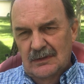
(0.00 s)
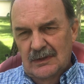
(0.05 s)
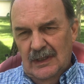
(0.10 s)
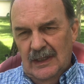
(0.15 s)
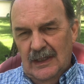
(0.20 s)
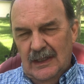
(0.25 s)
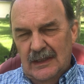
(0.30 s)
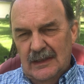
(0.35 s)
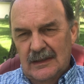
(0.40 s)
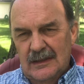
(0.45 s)

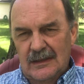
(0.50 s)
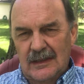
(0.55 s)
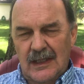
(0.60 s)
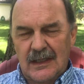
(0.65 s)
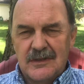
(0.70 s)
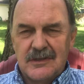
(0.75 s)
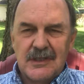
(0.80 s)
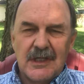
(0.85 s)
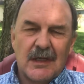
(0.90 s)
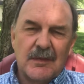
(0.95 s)
And in that
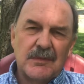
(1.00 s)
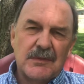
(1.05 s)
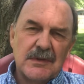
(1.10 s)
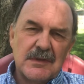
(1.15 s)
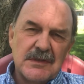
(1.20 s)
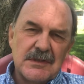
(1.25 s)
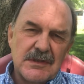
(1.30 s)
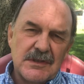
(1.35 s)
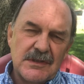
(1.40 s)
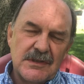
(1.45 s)
chapter,
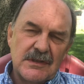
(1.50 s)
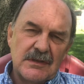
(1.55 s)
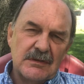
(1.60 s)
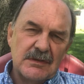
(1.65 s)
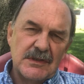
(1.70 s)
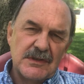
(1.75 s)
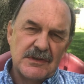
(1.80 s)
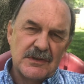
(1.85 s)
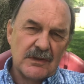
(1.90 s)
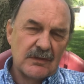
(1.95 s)
it's a
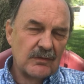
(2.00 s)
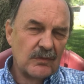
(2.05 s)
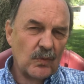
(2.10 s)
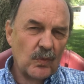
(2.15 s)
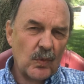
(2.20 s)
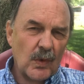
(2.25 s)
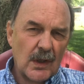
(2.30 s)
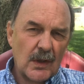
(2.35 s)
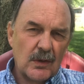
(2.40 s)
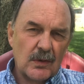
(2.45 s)
series of
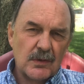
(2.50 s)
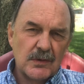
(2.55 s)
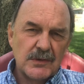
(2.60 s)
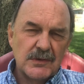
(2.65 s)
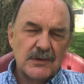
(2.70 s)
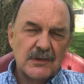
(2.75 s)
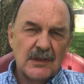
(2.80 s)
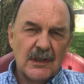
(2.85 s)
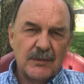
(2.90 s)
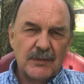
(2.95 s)
woes,
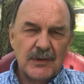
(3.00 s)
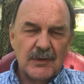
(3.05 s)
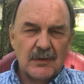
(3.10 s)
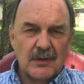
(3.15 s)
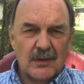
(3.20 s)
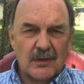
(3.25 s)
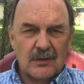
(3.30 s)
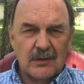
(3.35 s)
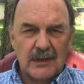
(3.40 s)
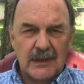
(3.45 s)

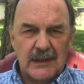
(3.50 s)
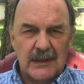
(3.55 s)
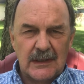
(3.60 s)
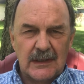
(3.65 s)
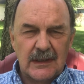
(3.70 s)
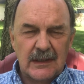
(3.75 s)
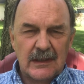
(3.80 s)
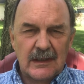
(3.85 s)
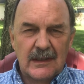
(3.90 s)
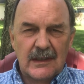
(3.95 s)
W-O-E,
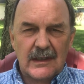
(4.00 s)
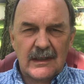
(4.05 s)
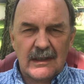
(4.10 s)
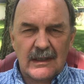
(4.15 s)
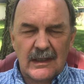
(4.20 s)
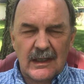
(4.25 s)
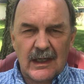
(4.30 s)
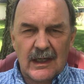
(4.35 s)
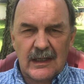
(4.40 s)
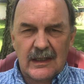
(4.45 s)

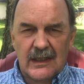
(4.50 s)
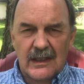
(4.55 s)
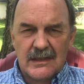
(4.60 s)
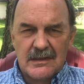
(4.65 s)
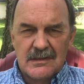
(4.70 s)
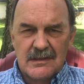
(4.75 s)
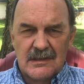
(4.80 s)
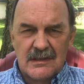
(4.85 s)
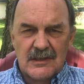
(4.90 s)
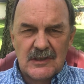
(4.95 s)

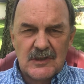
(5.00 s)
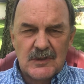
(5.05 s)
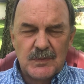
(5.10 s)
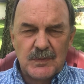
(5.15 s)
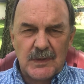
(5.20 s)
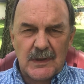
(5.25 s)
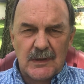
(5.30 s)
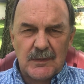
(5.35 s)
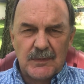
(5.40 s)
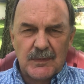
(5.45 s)
against these
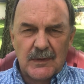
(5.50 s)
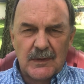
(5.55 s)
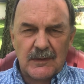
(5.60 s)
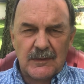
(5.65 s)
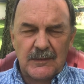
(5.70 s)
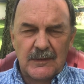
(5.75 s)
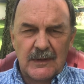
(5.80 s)
people